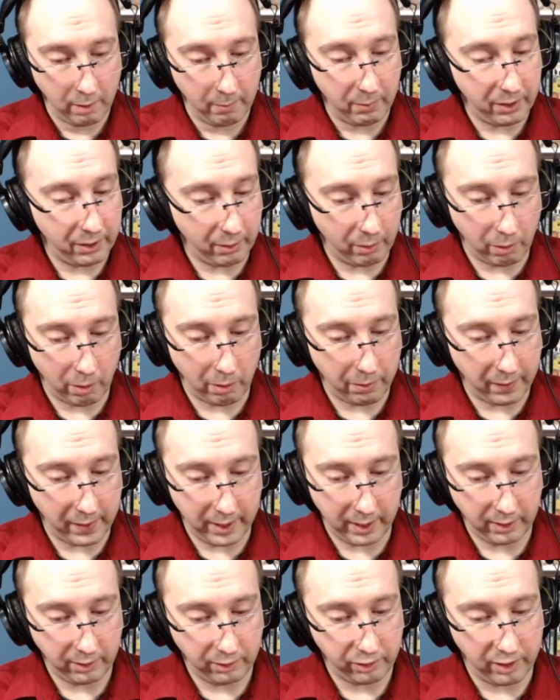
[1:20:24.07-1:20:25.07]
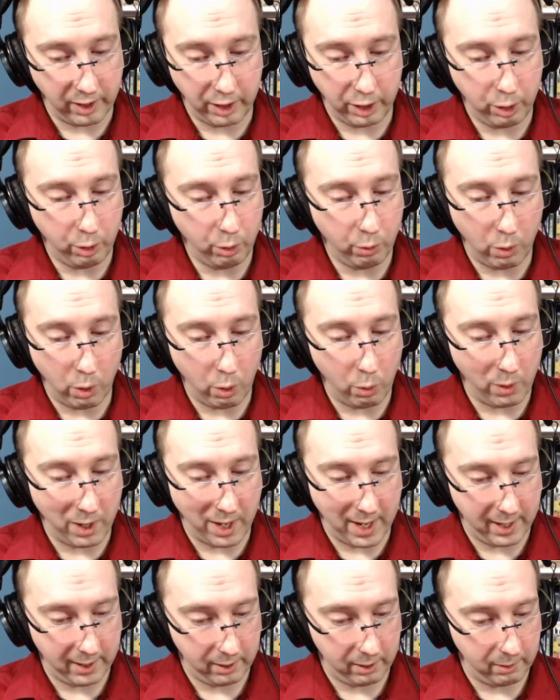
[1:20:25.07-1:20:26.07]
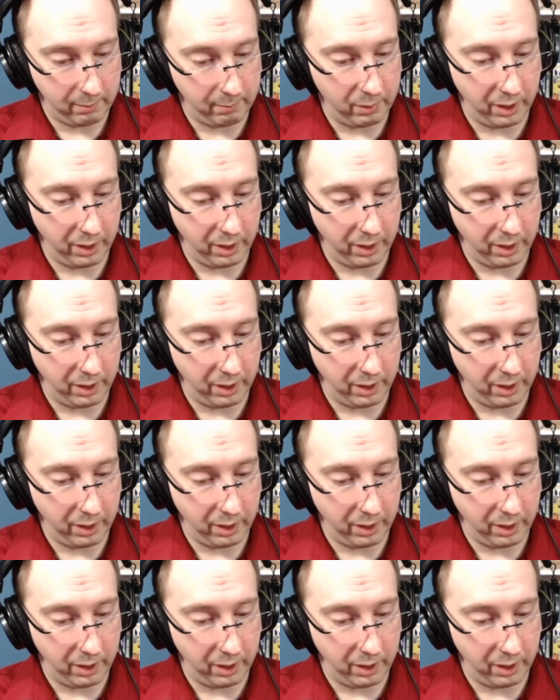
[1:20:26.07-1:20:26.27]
But there are things that you know not,